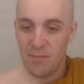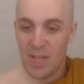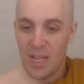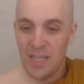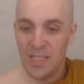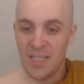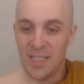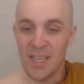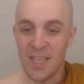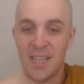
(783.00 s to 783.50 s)

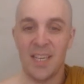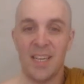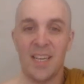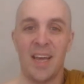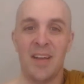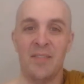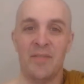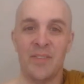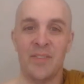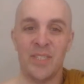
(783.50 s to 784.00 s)
Sick
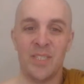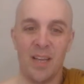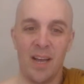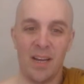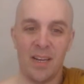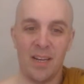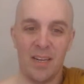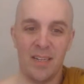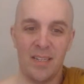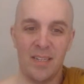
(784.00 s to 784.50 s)
again,
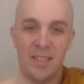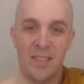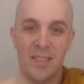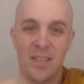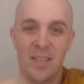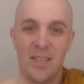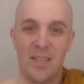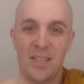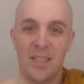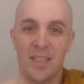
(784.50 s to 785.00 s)
Visakha.
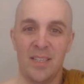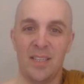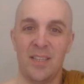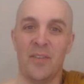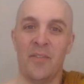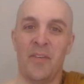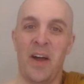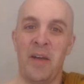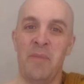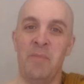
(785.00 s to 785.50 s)
The
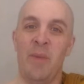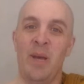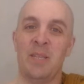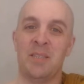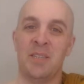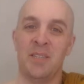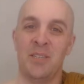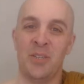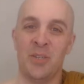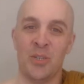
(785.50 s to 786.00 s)
divine
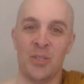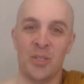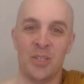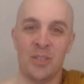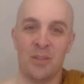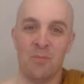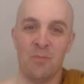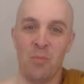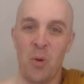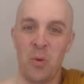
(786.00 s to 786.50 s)

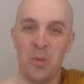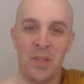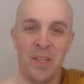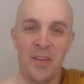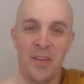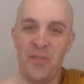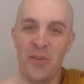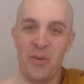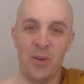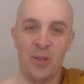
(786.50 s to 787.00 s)
messengers won't
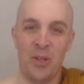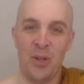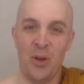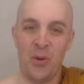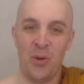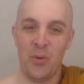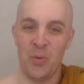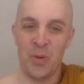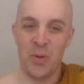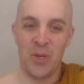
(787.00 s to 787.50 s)
leave you
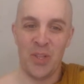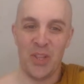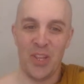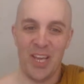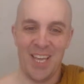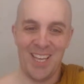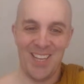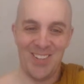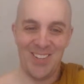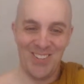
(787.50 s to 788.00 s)
alone, will
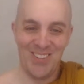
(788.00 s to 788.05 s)
they?